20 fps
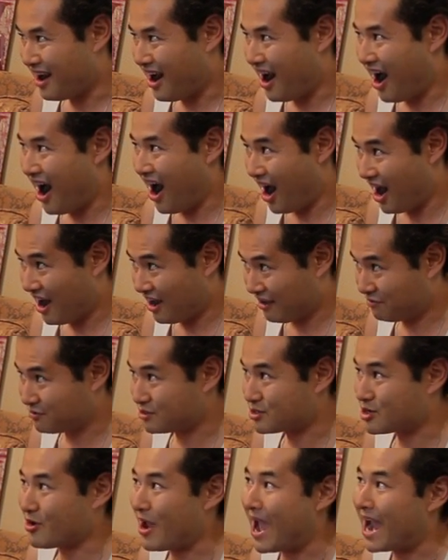I've
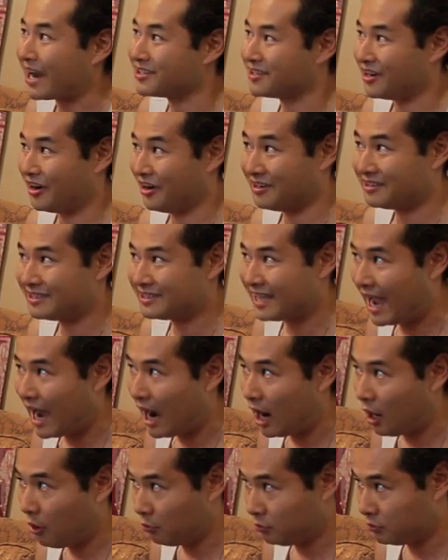tracked her
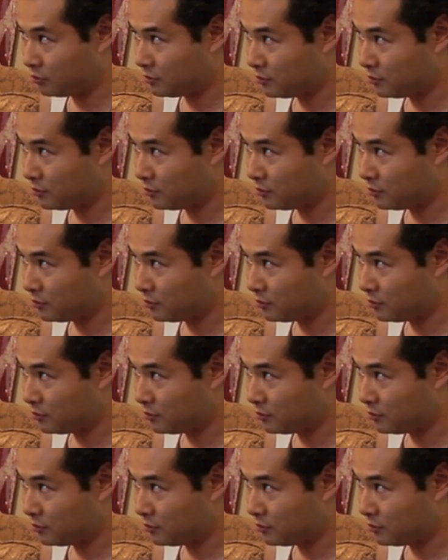down.